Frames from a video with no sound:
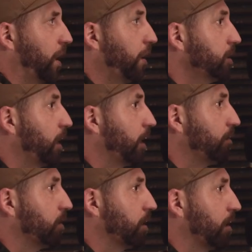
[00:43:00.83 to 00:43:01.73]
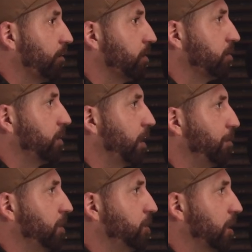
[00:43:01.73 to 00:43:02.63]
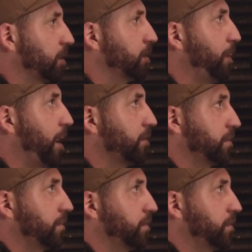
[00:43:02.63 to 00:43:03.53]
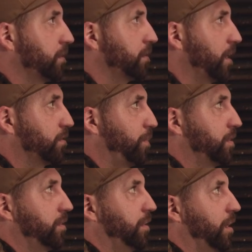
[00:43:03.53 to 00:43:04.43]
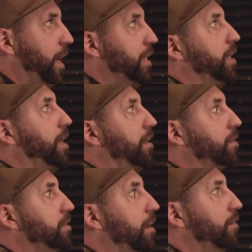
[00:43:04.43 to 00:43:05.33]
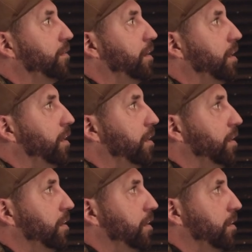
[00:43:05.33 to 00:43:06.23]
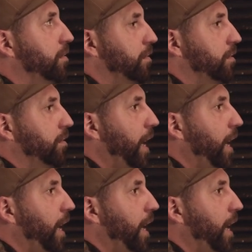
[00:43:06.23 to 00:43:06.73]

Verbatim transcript: dark side of yourself is can be just as positive as just expressing the light side of yourself. Yeah, catharsis is real.